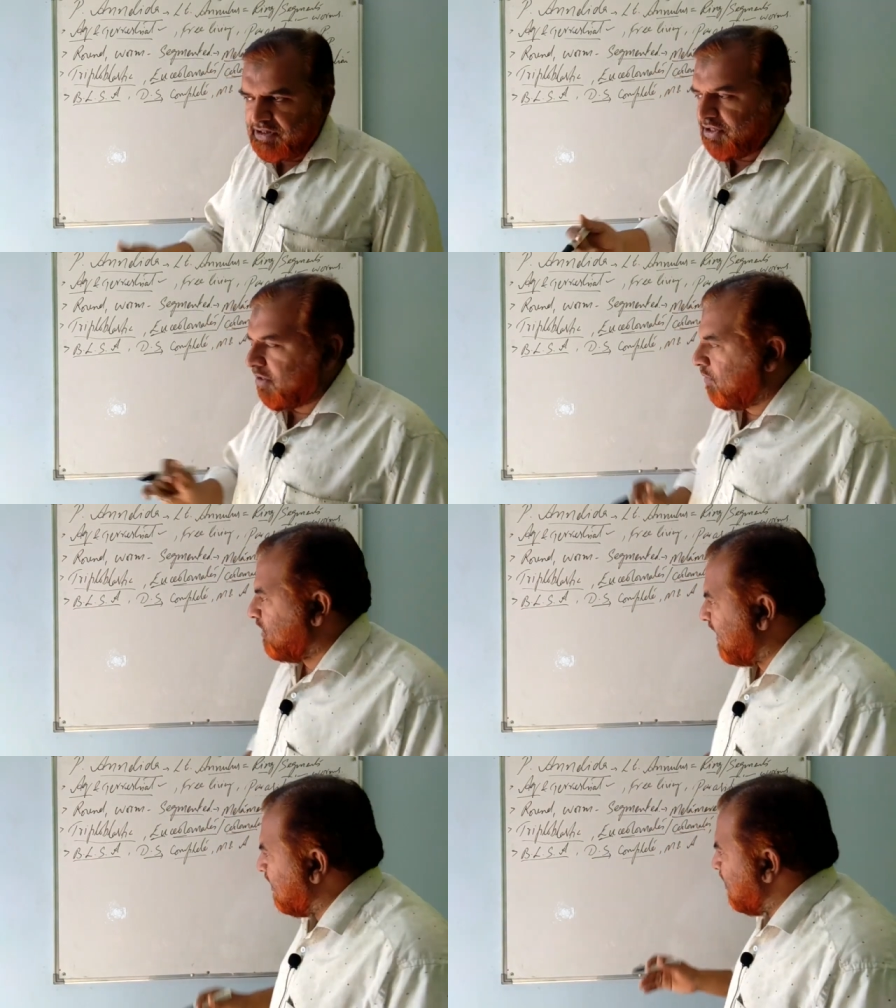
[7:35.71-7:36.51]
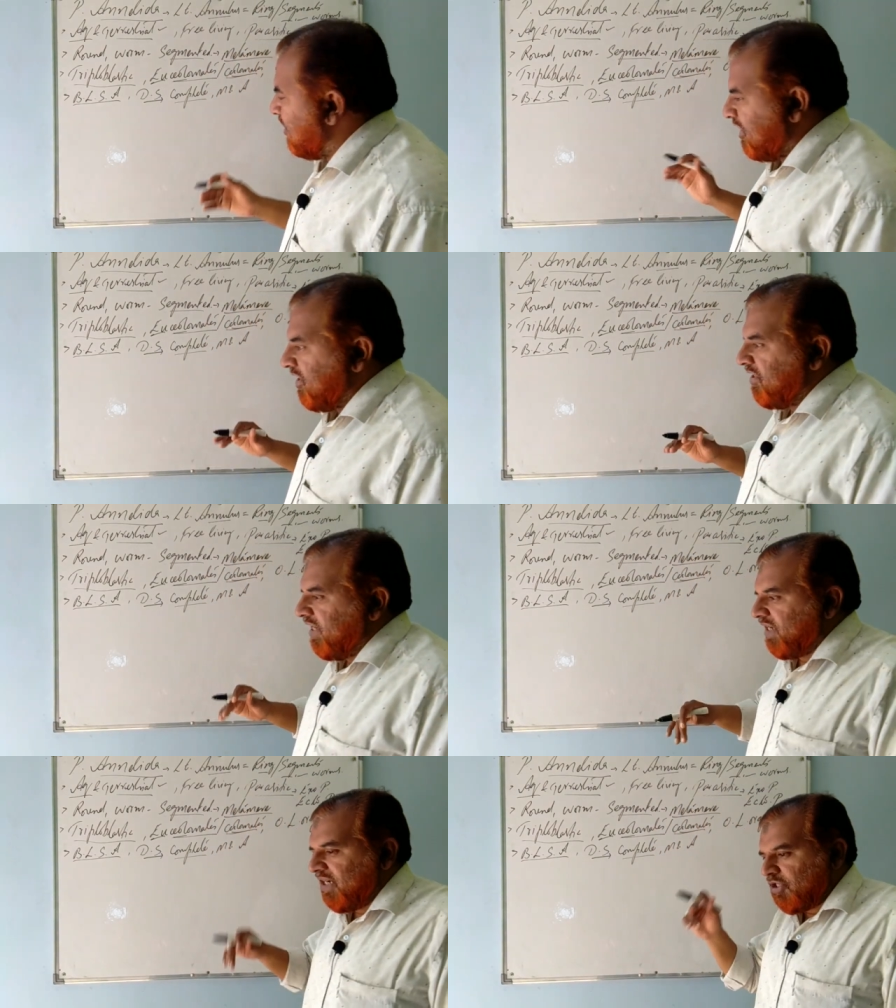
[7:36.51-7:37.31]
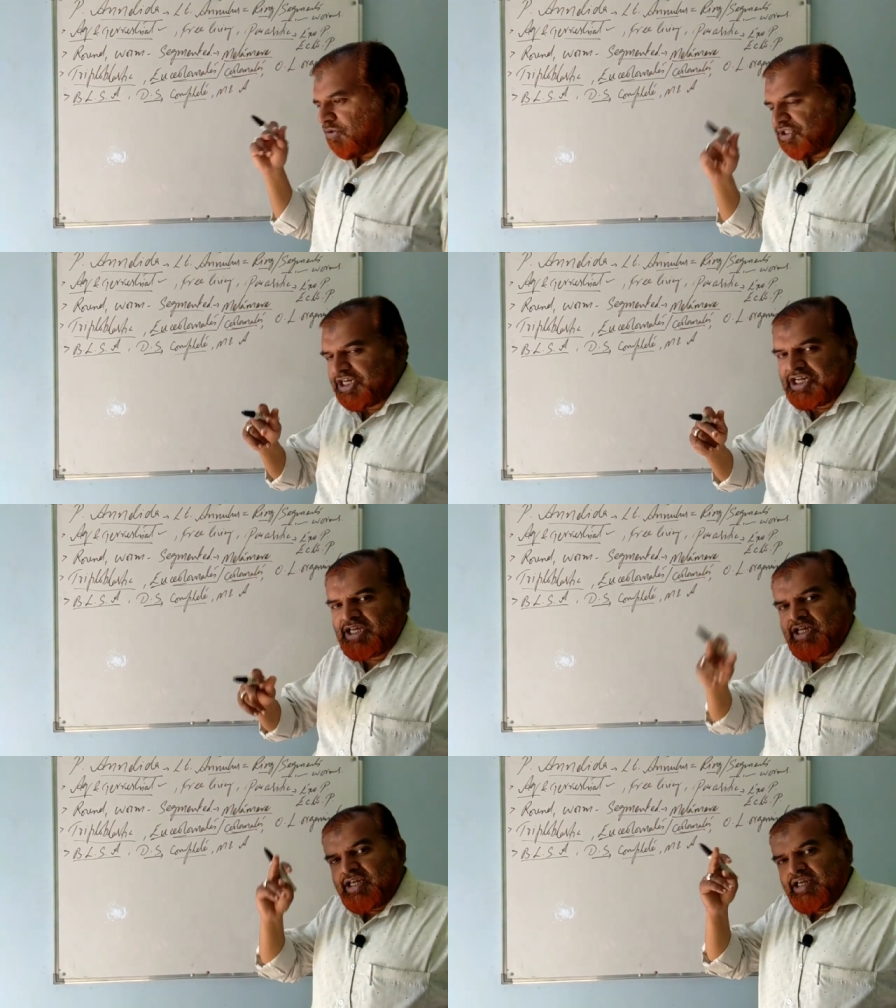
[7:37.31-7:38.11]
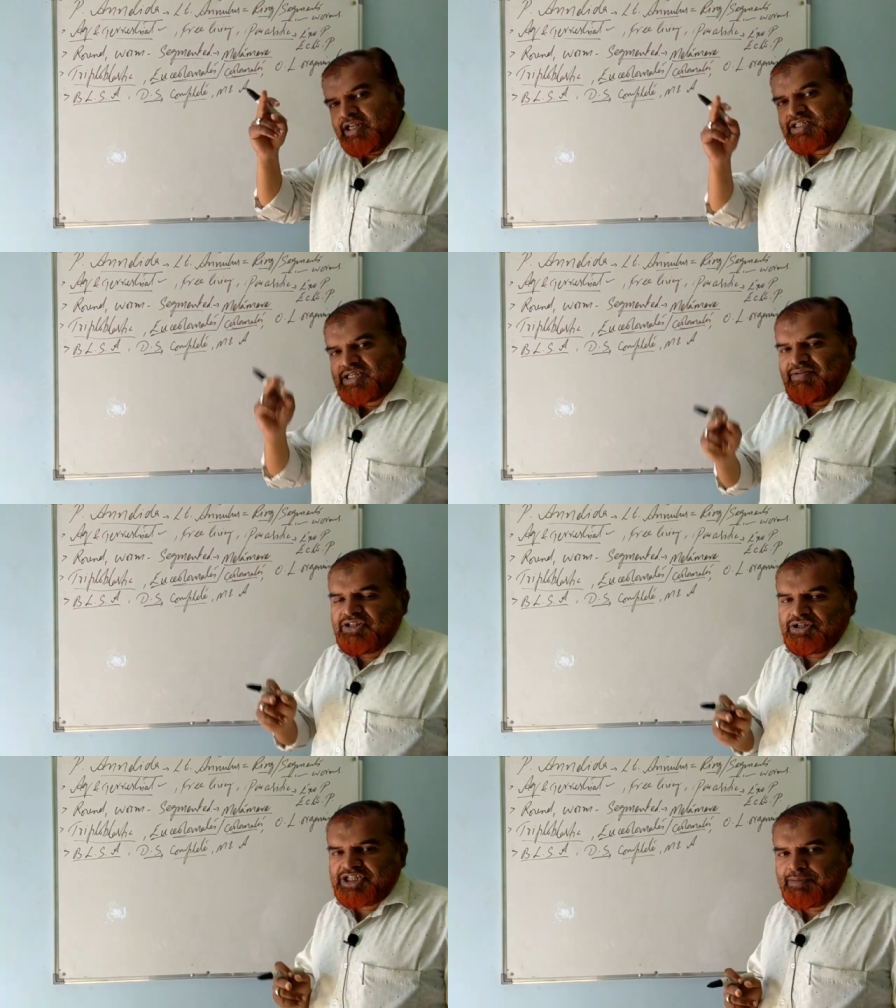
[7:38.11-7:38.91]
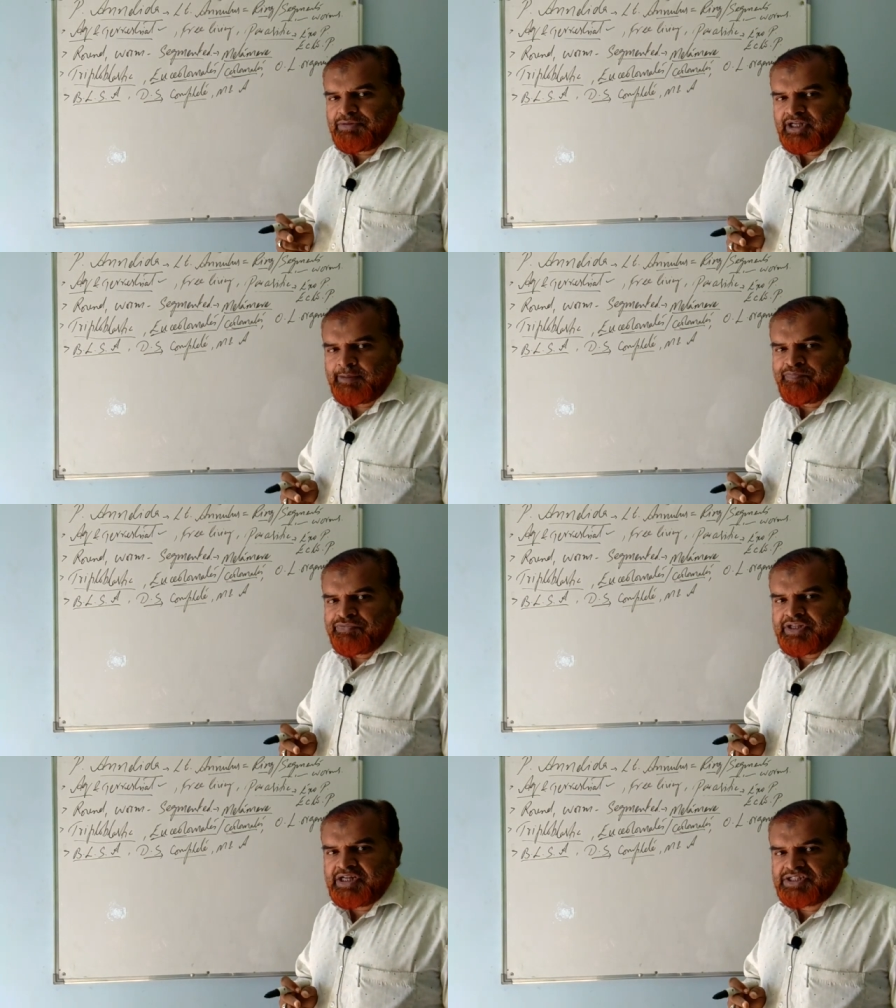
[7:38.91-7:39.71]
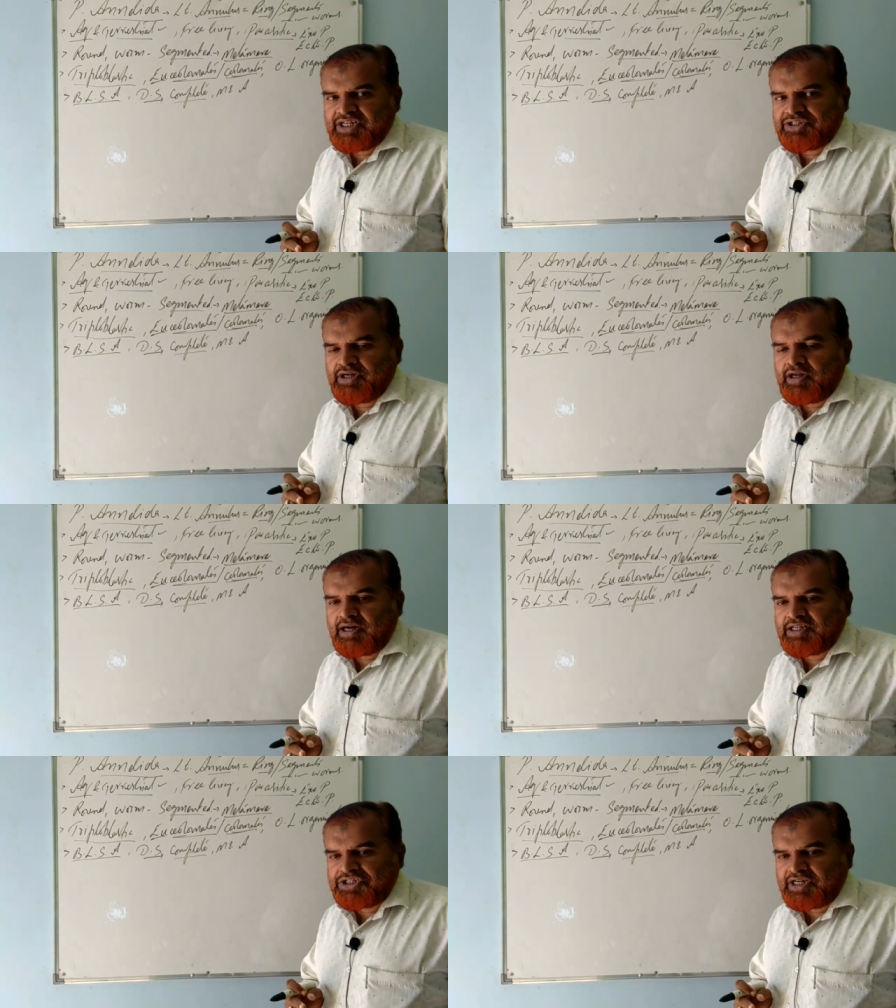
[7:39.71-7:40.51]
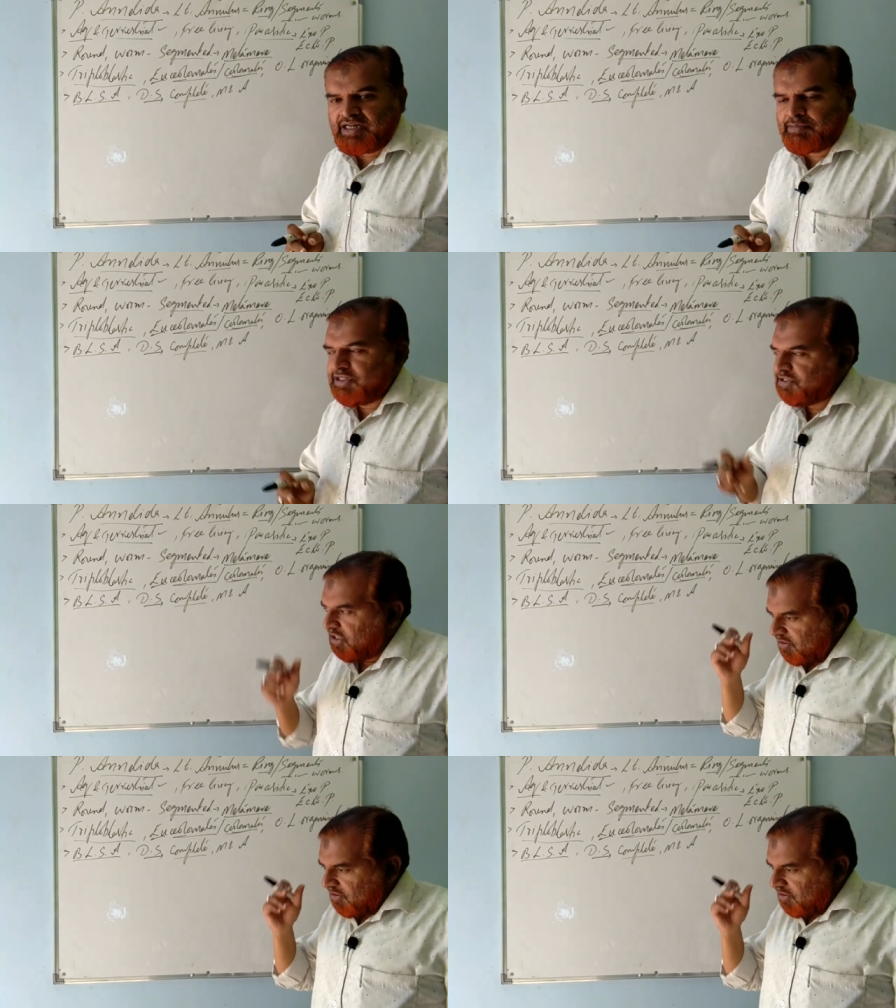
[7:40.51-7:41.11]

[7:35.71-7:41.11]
We talk about that in detail. You study in 7th chapter, that is structural organization animals.